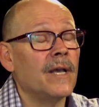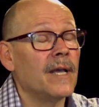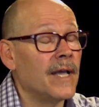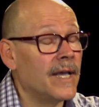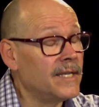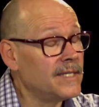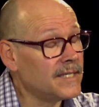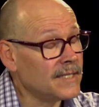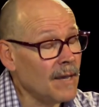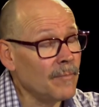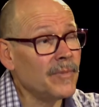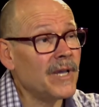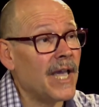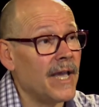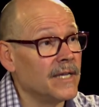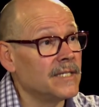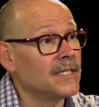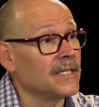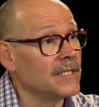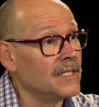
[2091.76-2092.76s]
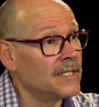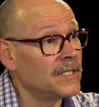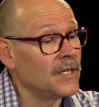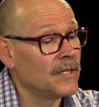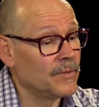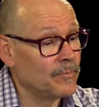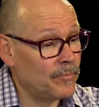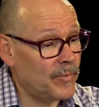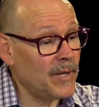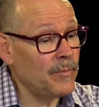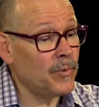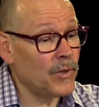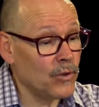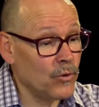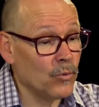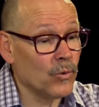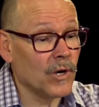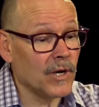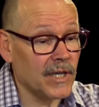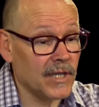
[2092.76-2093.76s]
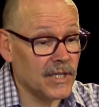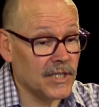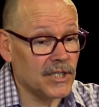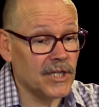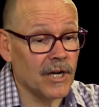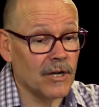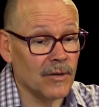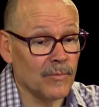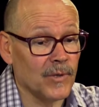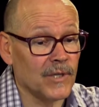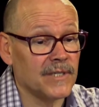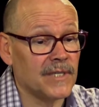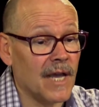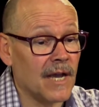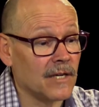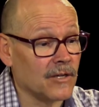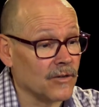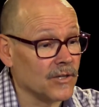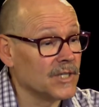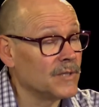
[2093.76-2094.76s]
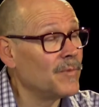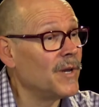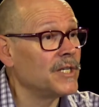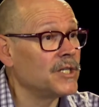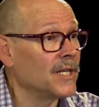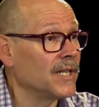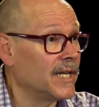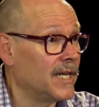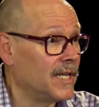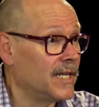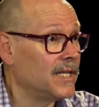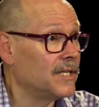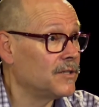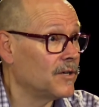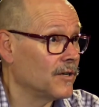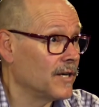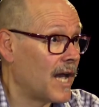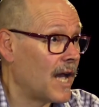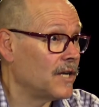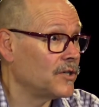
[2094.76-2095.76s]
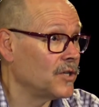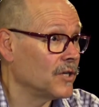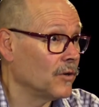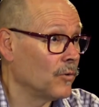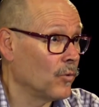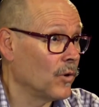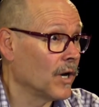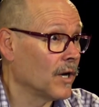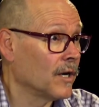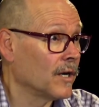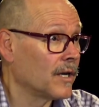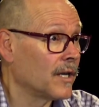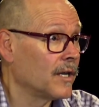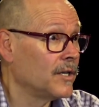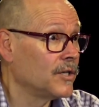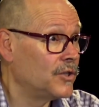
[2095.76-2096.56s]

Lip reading: in some cases, people who work in the charitable sector, especially in international work,